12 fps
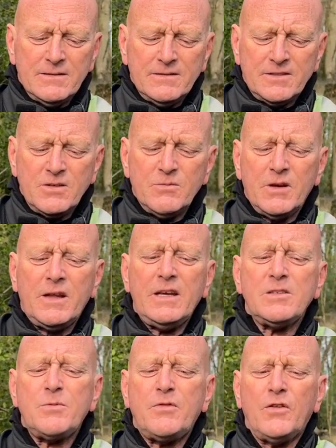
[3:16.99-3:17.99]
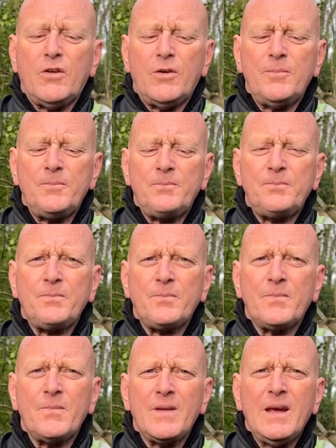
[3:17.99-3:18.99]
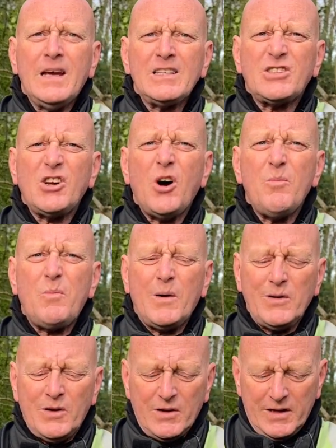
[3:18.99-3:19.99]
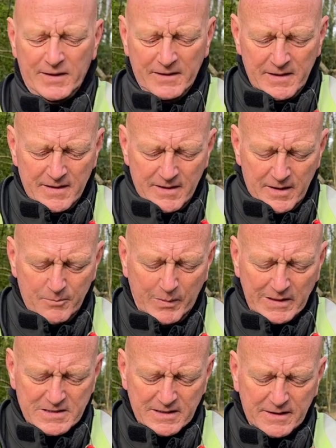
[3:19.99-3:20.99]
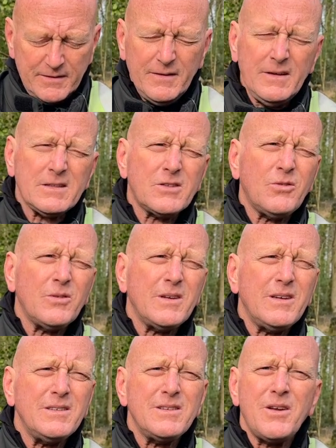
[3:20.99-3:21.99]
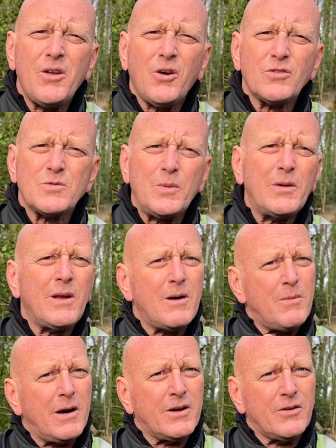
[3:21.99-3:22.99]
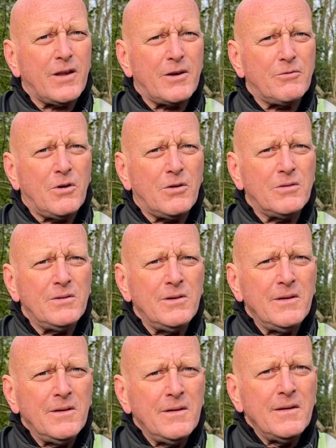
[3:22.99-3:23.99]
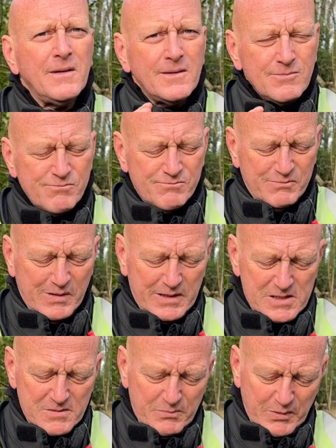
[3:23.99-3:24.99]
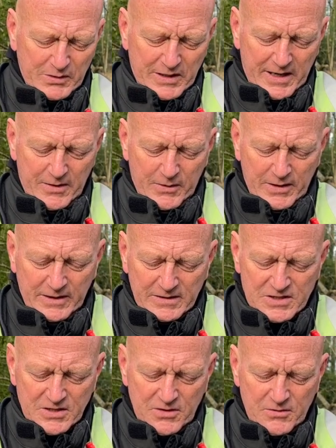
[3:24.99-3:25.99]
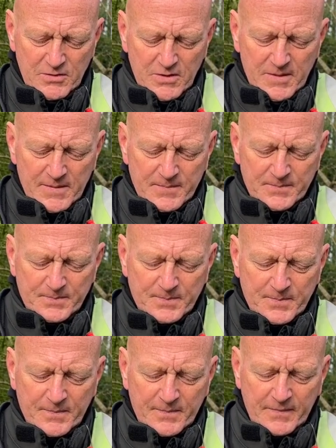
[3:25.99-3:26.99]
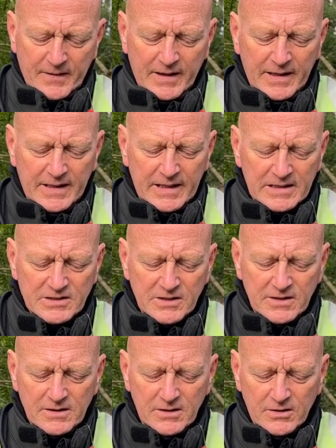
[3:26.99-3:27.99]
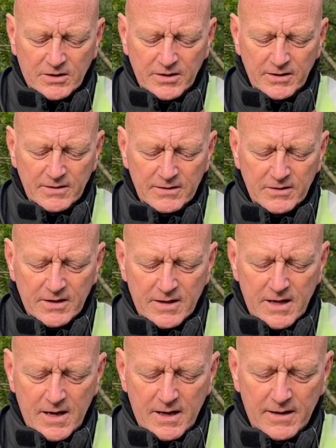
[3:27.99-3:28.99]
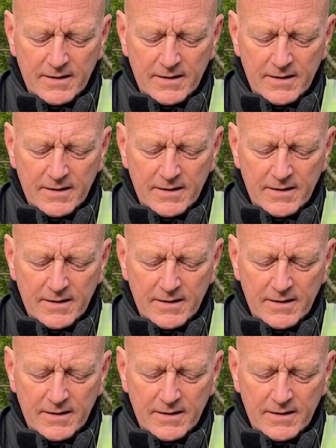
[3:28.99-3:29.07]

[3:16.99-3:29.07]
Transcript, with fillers: Seen one of these before? It's got a button on it. It's got a button on it. And basically, I think it's called a, a Knox button. I might have got that wrong, but it's a button anyway. And so a tightening wheel. It is. Yeah. Look. Look at that.